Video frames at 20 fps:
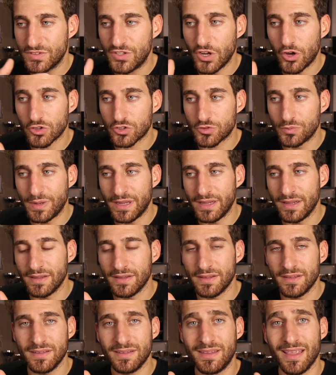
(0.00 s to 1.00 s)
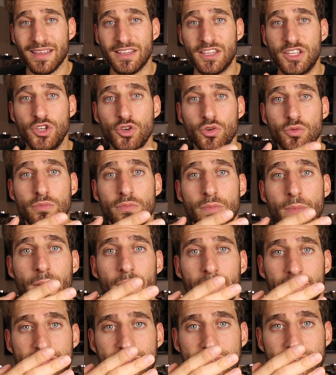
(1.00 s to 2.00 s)
taught me that you
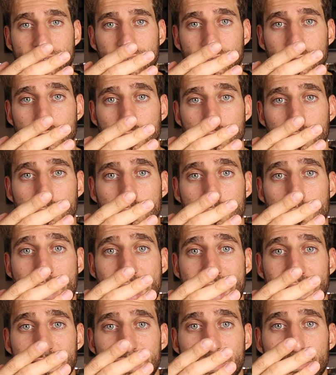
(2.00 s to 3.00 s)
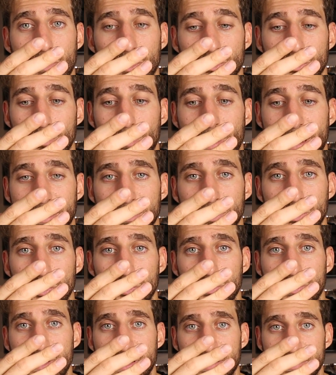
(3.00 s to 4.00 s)
must make the motorbike do
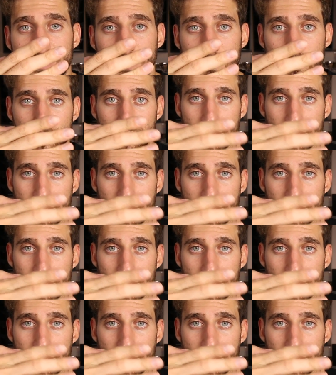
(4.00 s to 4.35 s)
this.